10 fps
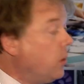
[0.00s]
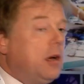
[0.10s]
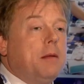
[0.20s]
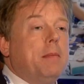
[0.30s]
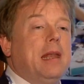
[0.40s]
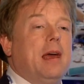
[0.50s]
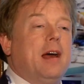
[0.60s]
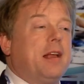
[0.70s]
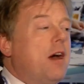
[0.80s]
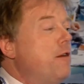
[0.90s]
you heard a minute
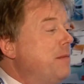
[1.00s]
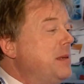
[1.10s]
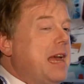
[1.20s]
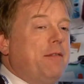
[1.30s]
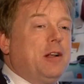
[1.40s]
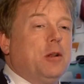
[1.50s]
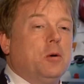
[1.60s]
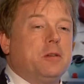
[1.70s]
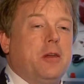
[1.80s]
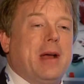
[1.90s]
ago from David
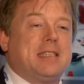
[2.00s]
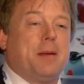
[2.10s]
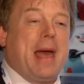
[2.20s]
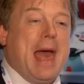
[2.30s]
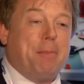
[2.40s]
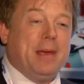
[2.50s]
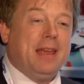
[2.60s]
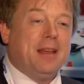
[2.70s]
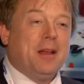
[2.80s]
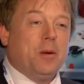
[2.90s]
Laws, who heads up
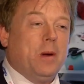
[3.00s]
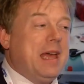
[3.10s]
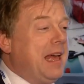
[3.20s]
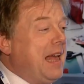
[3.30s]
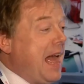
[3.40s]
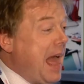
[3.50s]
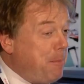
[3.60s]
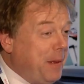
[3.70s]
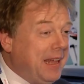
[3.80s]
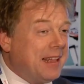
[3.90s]
HEPI. We're
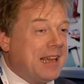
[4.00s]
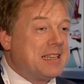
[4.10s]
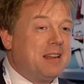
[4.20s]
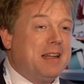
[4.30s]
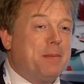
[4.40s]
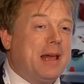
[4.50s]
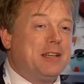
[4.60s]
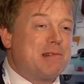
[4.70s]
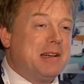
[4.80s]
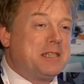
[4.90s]
HEPI. They slightly
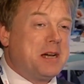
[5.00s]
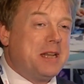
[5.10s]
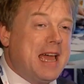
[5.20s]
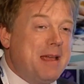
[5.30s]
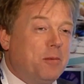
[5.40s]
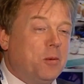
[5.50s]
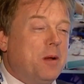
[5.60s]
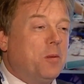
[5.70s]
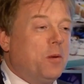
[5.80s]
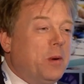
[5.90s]
plagiarised our name.
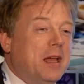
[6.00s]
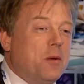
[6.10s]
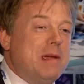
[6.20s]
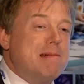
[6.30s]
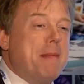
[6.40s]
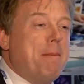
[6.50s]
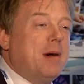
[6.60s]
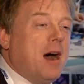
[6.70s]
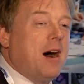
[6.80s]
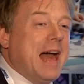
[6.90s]
We
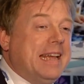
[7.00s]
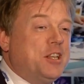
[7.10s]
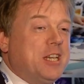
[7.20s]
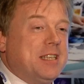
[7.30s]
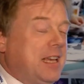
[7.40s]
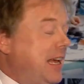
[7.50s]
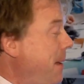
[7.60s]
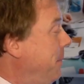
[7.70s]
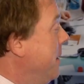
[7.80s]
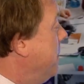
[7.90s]
remember our H's at
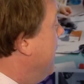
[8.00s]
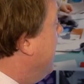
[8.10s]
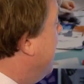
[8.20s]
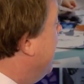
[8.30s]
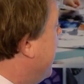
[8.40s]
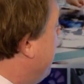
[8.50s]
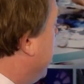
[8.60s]
HEPI, but they